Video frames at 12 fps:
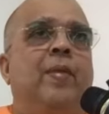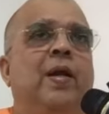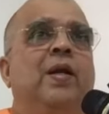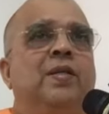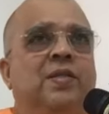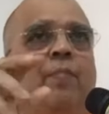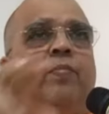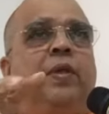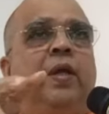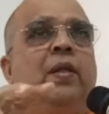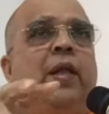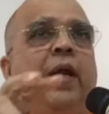It is
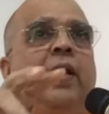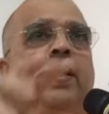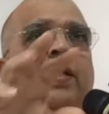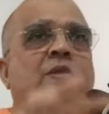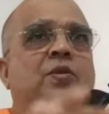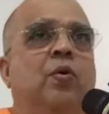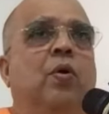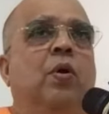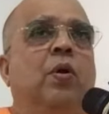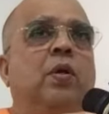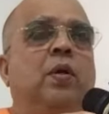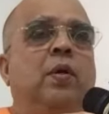something that he is
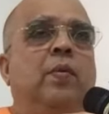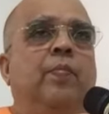told.